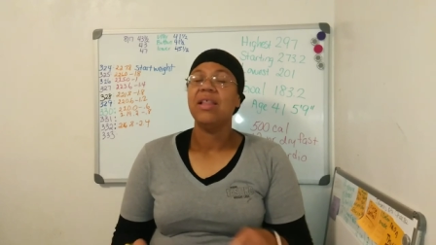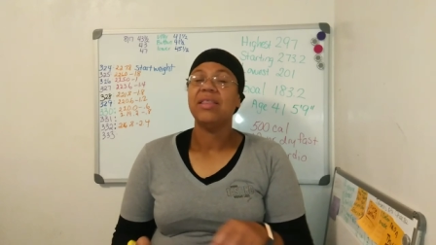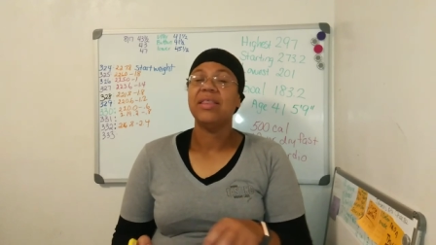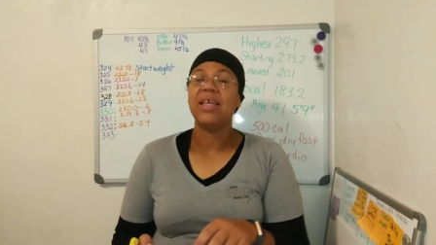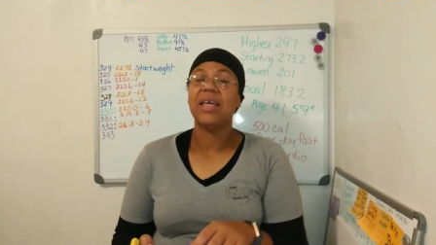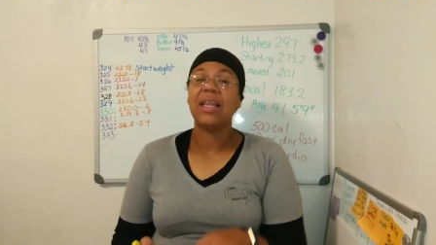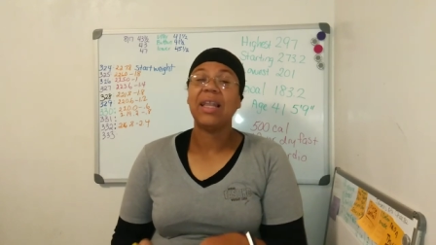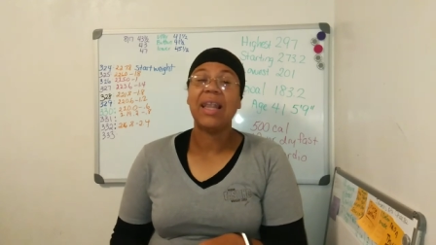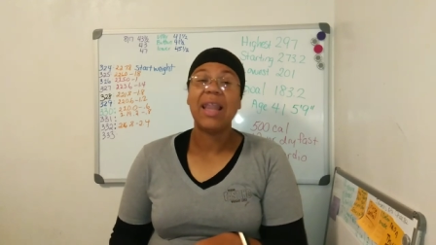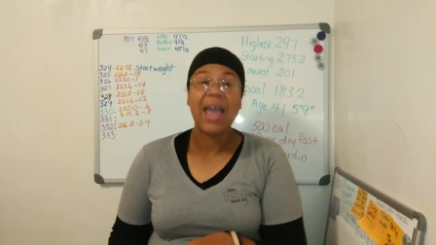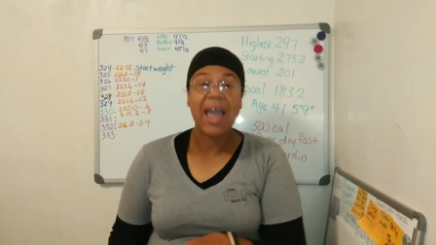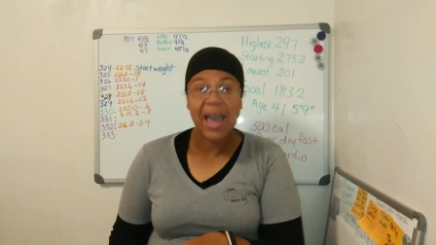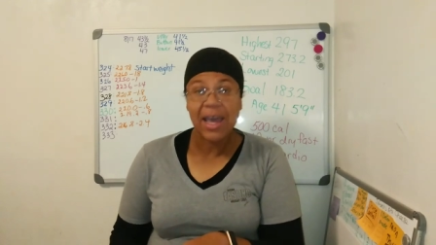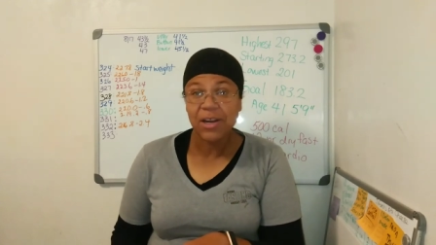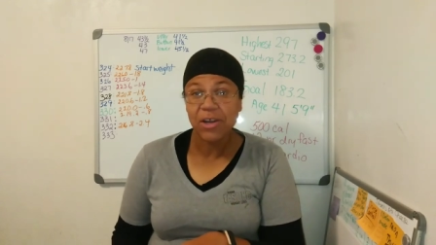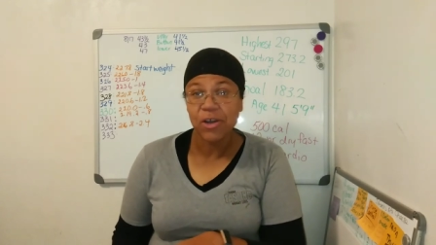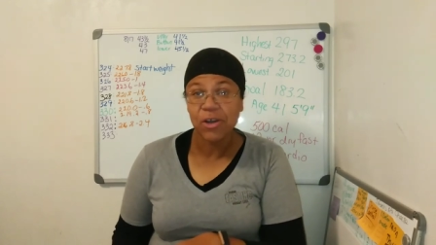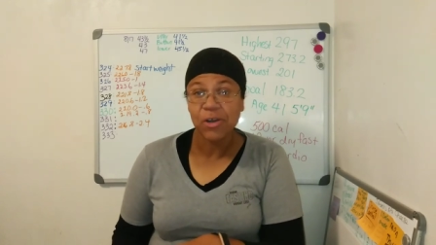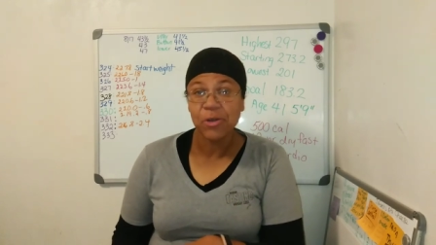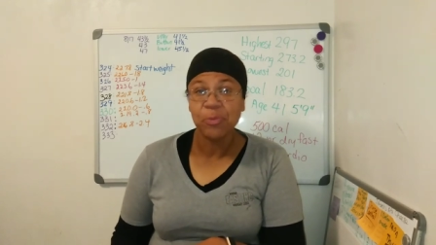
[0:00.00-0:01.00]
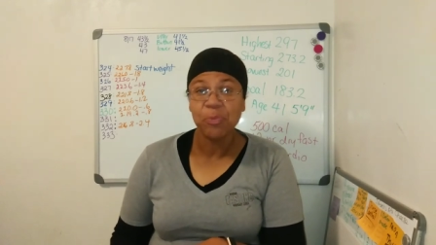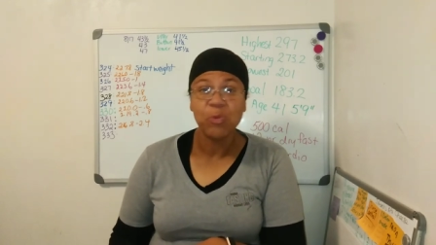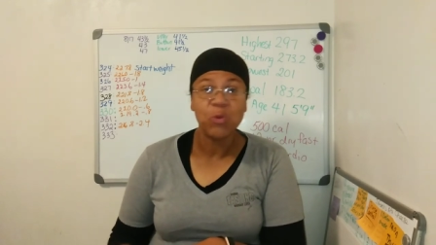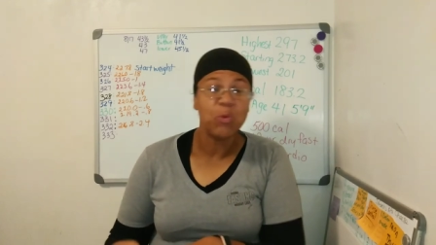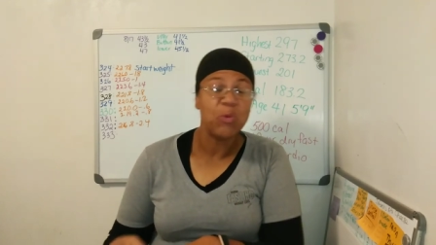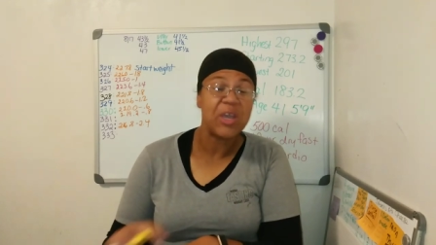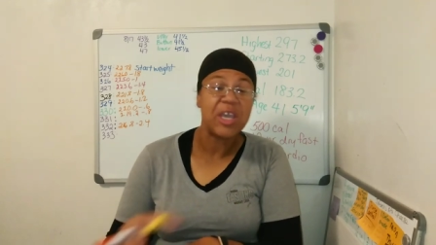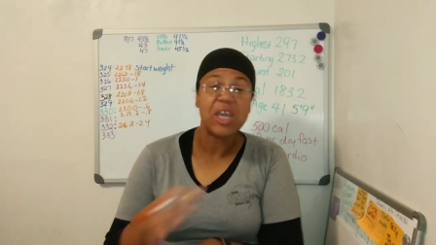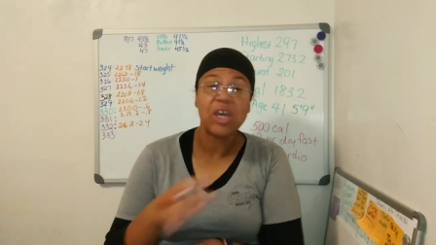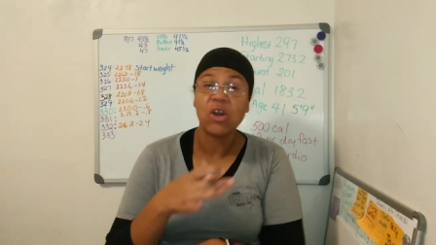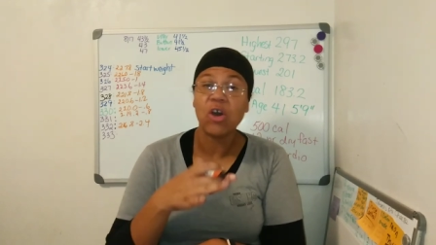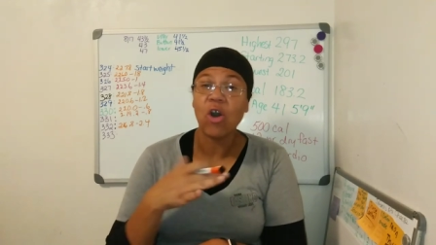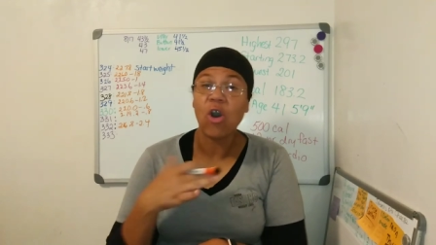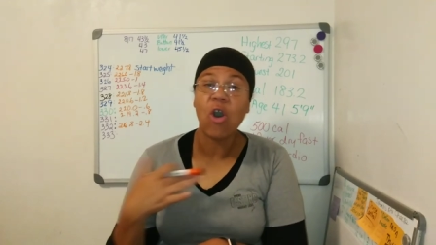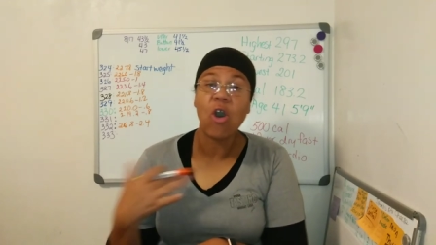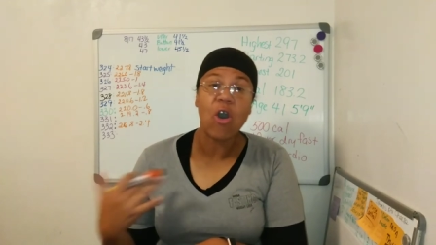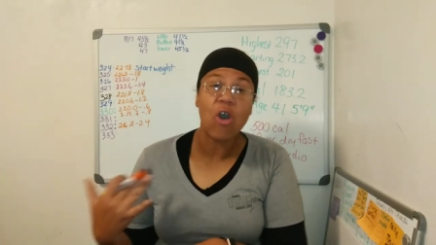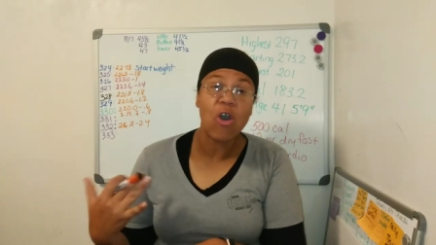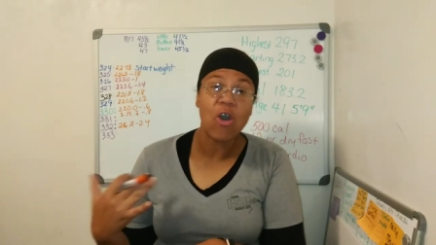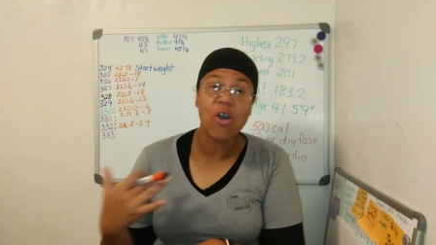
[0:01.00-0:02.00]
The ladder we could
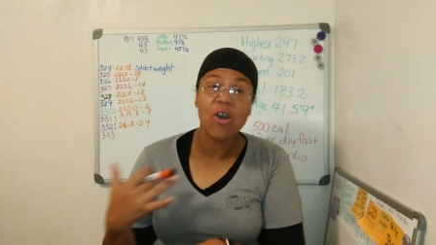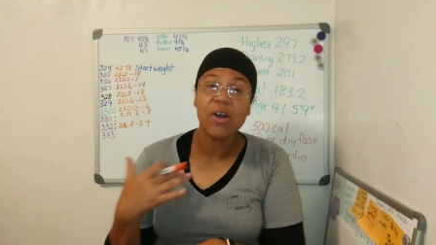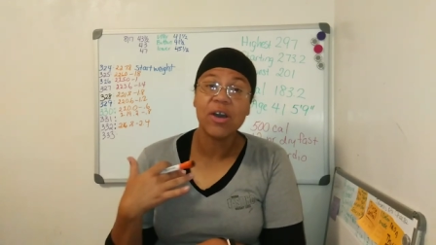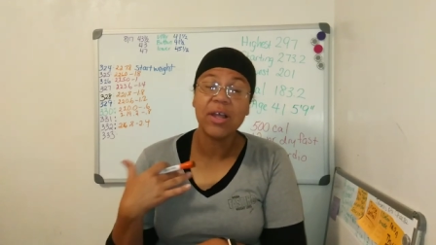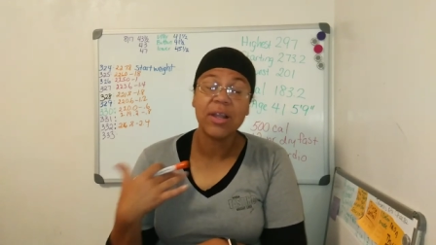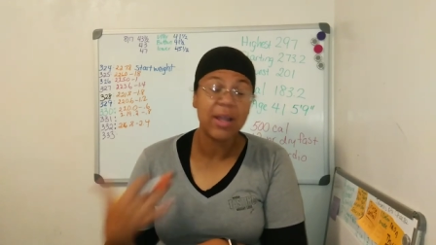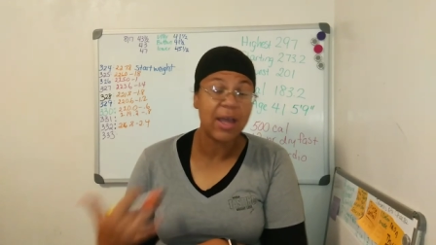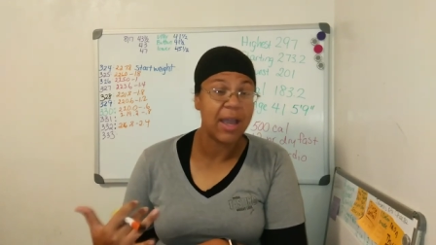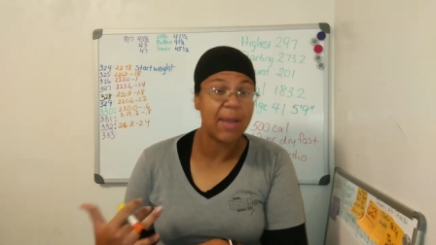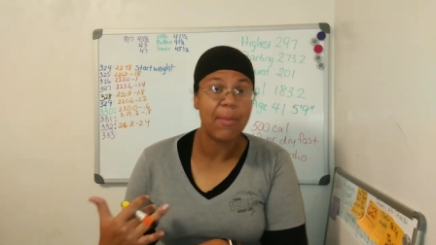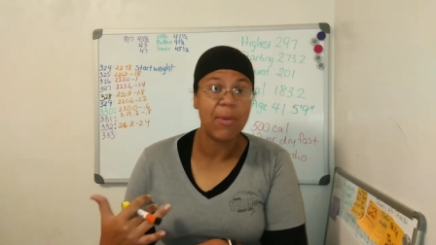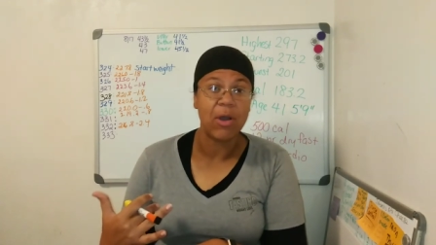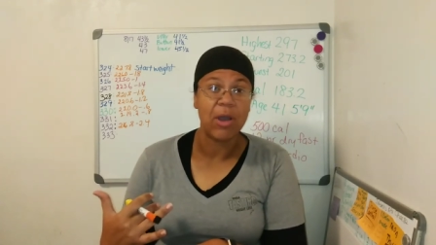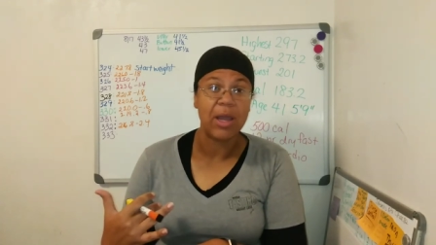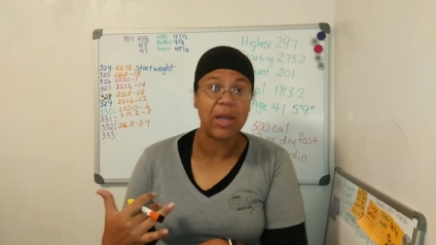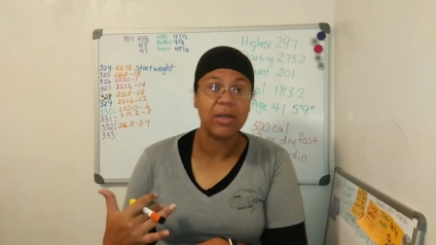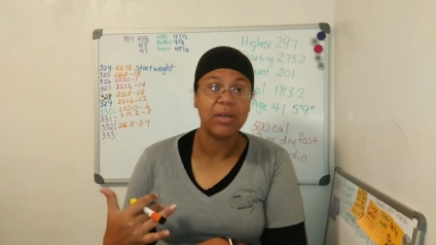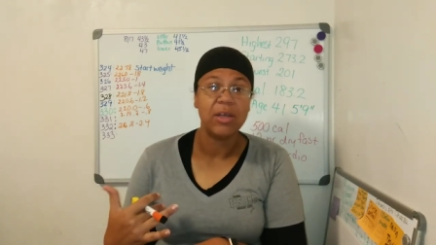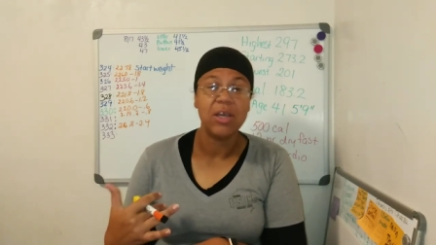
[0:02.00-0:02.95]
all climb on.